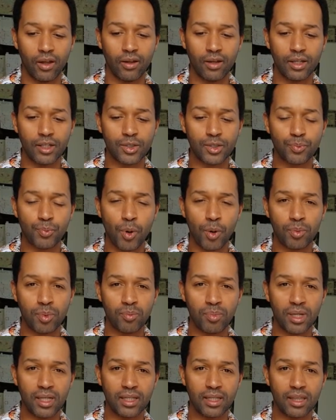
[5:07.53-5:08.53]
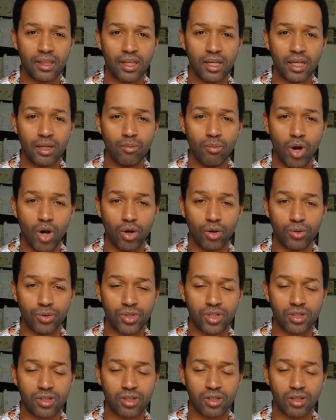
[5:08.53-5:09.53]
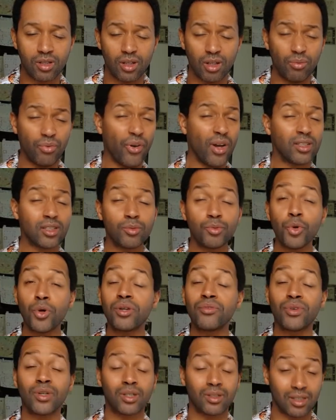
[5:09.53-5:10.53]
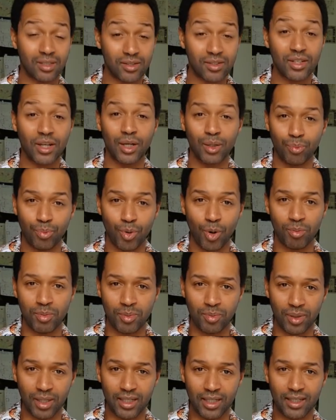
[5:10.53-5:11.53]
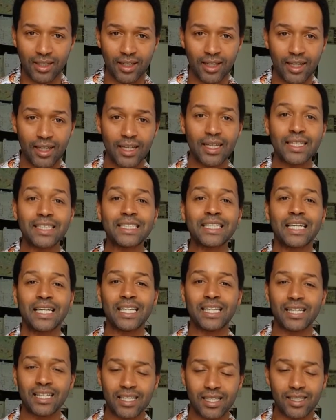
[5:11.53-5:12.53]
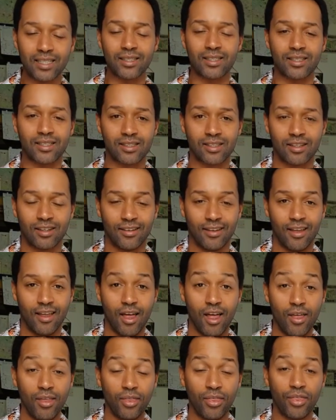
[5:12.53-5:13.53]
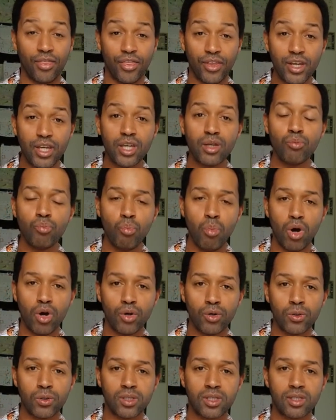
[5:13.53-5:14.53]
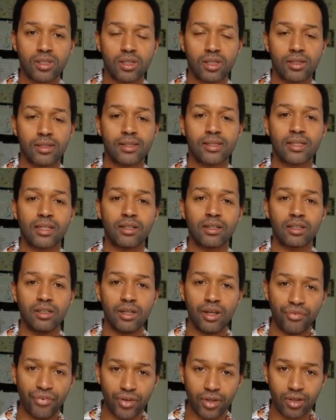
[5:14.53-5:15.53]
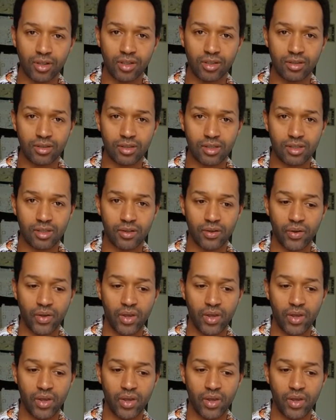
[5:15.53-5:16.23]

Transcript: is probably the most, in fact, I'm not even going to say probably, it is the most significant